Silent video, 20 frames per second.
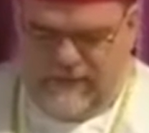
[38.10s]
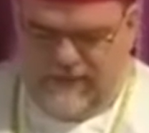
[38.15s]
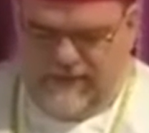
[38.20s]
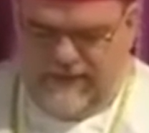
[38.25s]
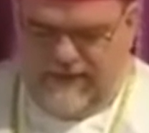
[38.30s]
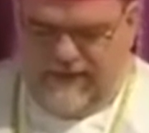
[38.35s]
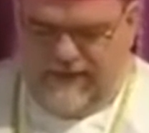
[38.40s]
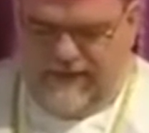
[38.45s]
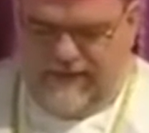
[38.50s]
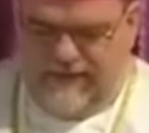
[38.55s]

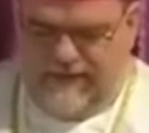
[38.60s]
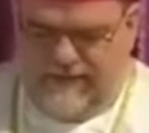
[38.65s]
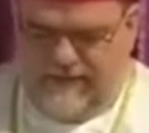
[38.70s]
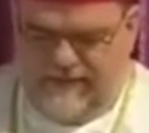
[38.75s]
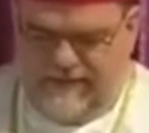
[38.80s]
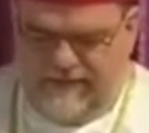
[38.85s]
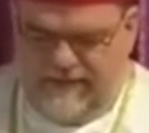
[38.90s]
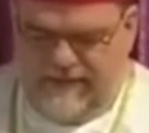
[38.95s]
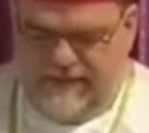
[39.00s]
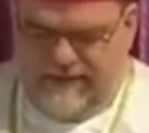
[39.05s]
normally happen,
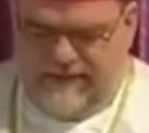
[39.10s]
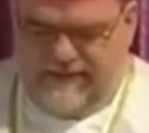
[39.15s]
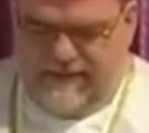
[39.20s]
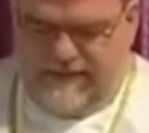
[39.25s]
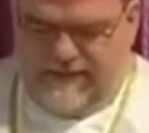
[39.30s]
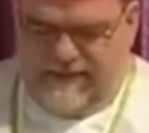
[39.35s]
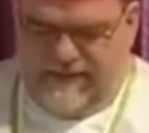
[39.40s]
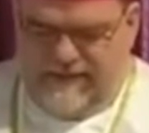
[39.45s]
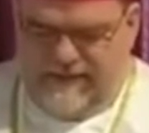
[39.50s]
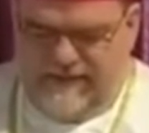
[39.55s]
but
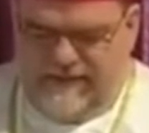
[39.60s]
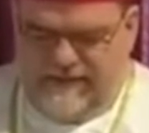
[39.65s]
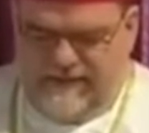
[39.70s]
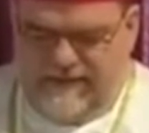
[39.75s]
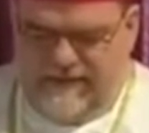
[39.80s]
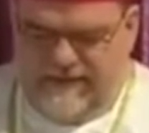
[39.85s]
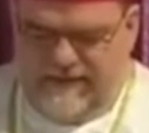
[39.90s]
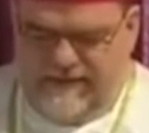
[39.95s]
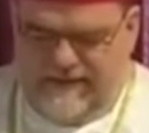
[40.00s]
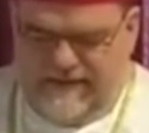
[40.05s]

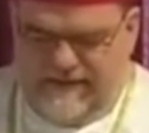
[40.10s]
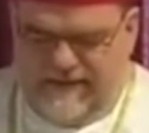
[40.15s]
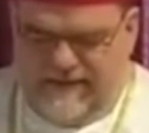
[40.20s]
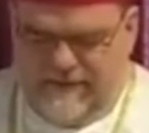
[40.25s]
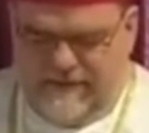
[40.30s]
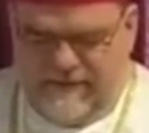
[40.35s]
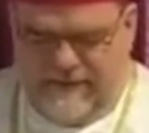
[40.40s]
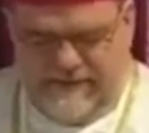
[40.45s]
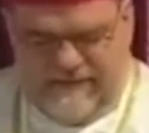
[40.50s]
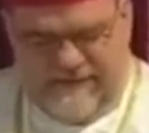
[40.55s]
today's
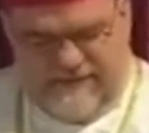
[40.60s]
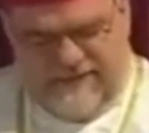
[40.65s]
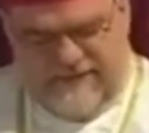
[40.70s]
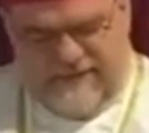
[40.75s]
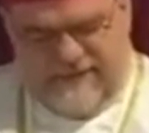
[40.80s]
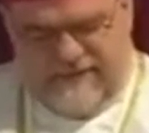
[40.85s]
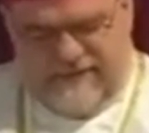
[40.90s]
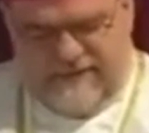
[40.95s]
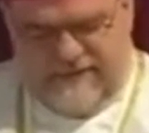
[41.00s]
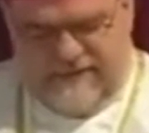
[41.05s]
gospel is
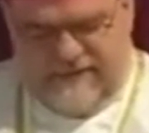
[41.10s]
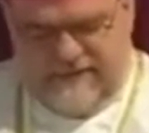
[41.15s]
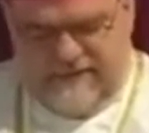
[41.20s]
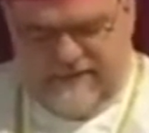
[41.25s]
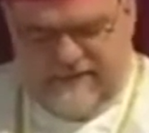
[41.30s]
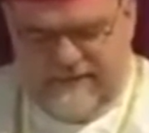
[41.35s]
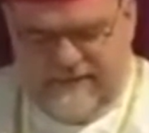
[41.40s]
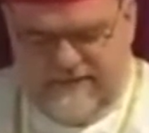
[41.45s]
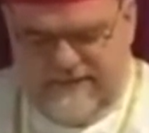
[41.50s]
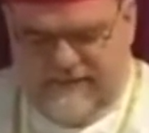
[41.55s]
the
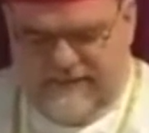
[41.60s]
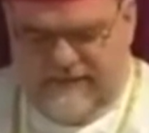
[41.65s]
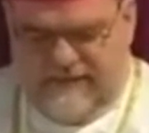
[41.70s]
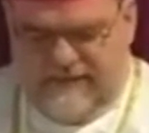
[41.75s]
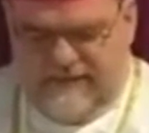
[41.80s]
St.